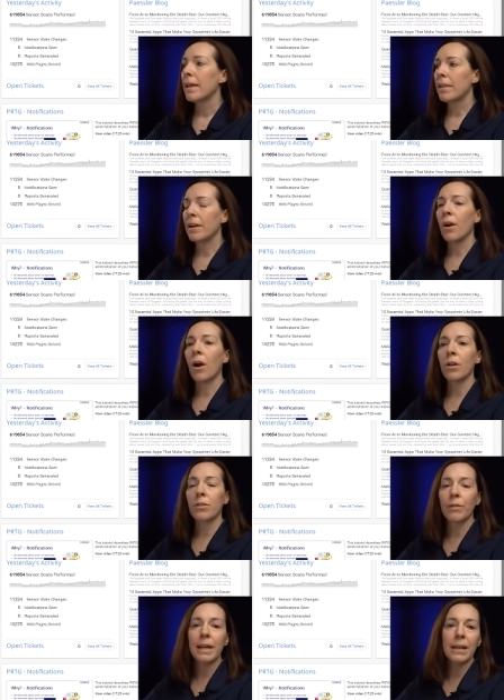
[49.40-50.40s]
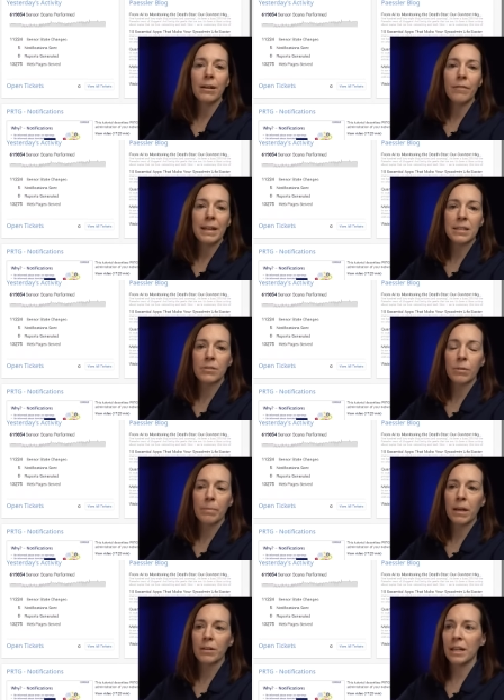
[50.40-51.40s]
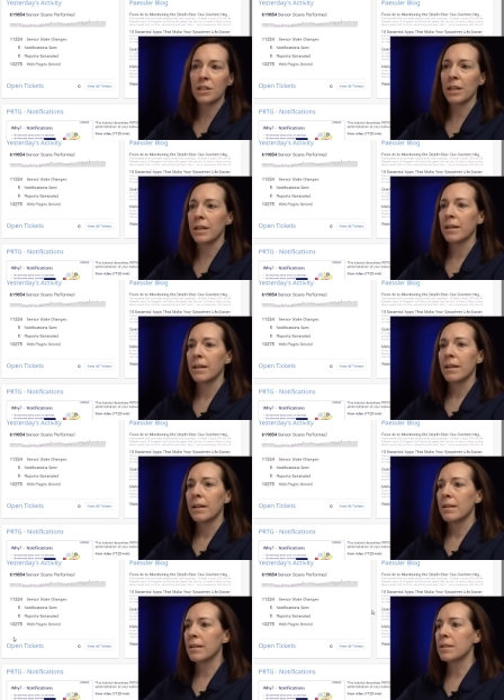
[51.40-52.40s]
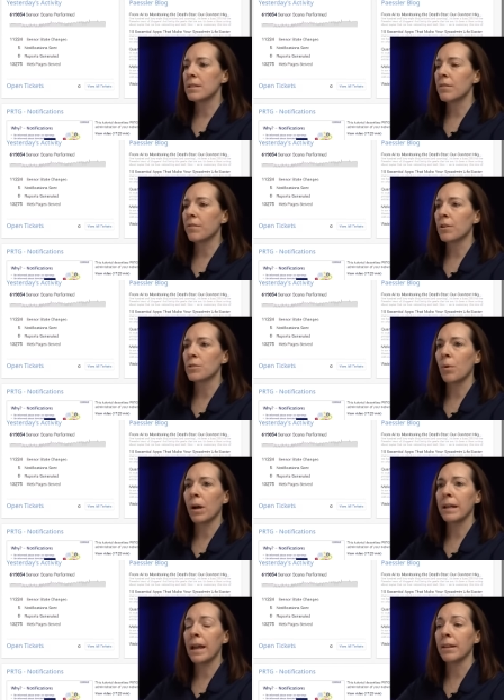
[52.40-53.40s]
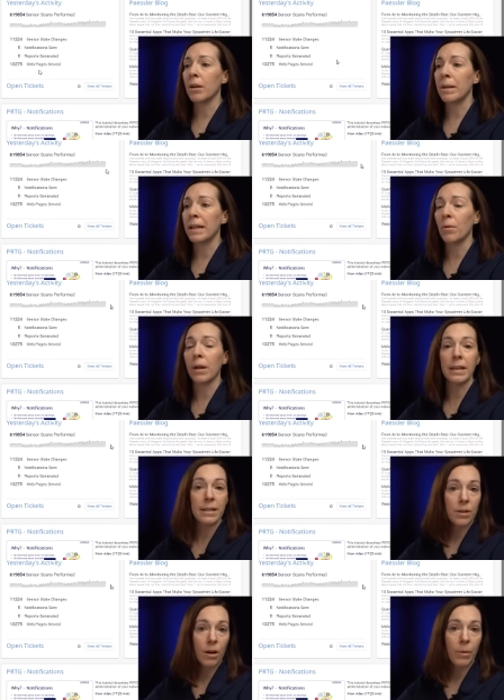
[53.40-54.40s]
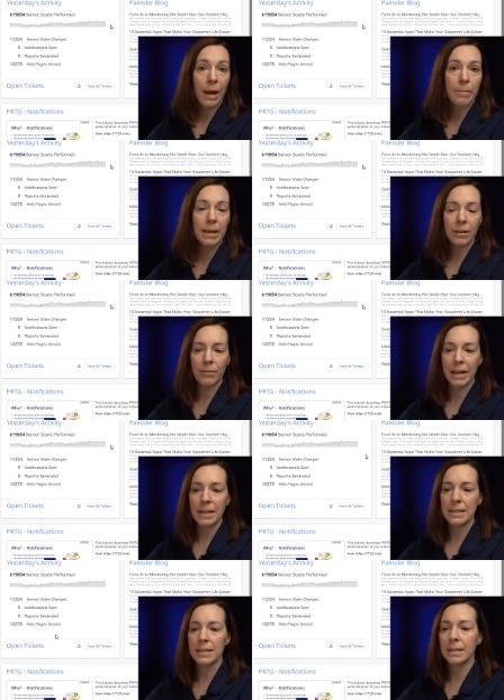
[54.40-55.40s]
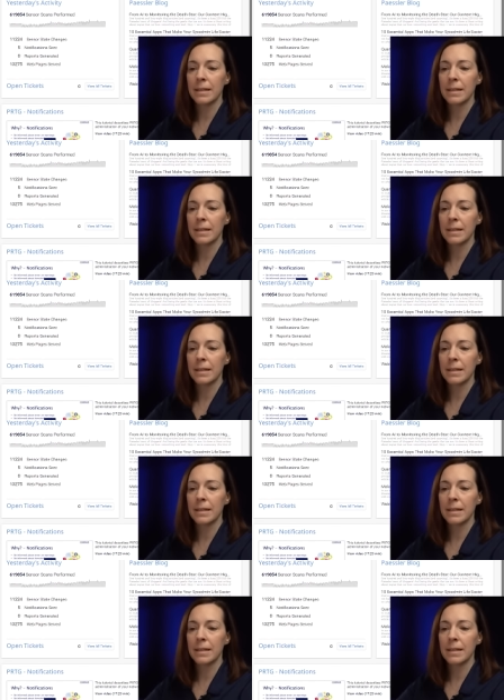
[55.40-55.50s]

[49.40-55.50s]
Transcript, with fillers: There are three interfaces with PRTG. This is the first one, and their main one is our web interface.